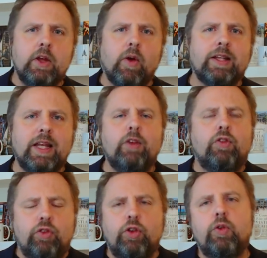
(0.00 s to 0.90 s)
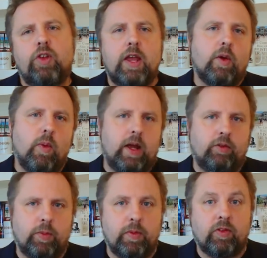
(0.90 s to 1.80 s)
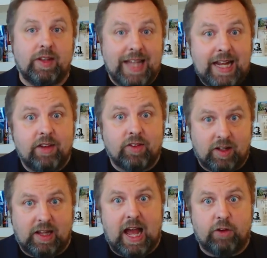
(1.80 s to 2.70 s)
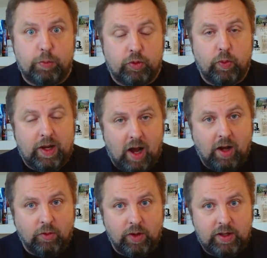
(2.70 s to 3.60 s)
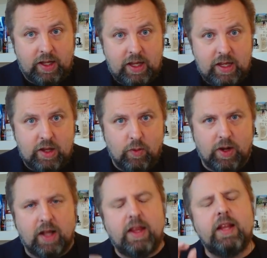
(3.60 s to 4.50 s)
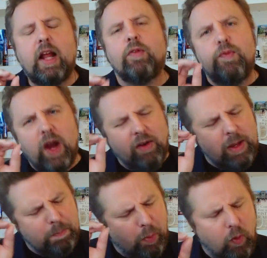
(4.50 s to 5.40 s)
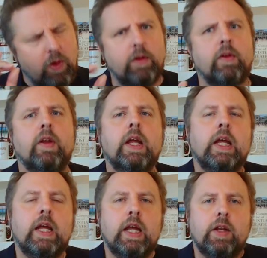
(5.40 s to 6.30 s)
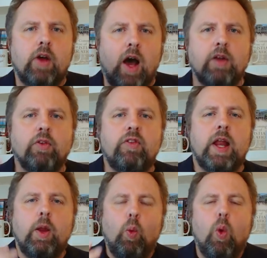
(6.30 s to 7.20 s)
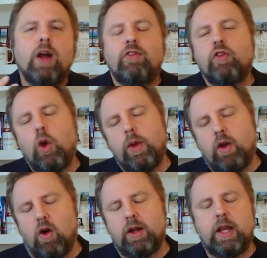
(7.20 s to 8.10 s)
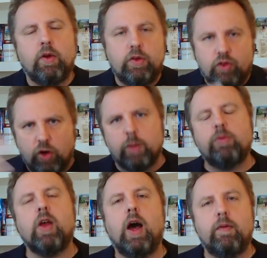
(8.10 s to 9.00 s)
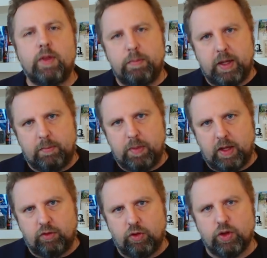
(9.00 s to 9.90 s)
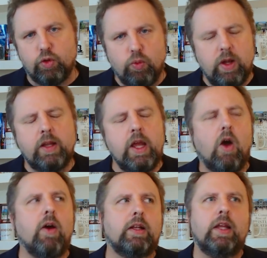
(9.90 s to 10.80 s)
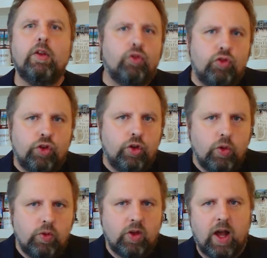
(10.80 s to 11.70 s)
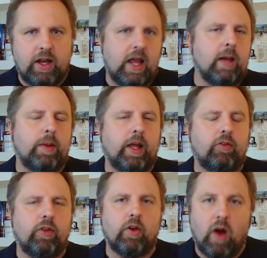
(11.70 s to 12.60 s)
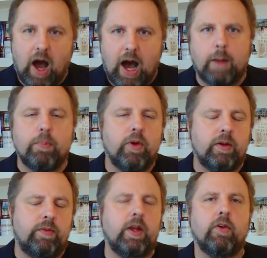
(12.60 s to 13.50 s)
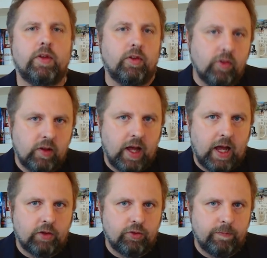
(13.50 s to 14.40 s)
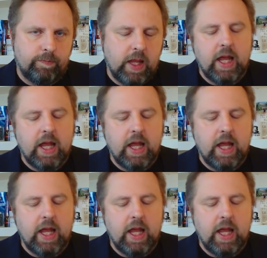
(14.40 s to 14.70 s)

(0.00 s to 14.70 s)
there are at least two takeaways from this latest clash between Hungary and the EU. And I think that's very important to understanding what's going on here in terms of the big picture. There really are at least two dynamics that are operative here in this clash.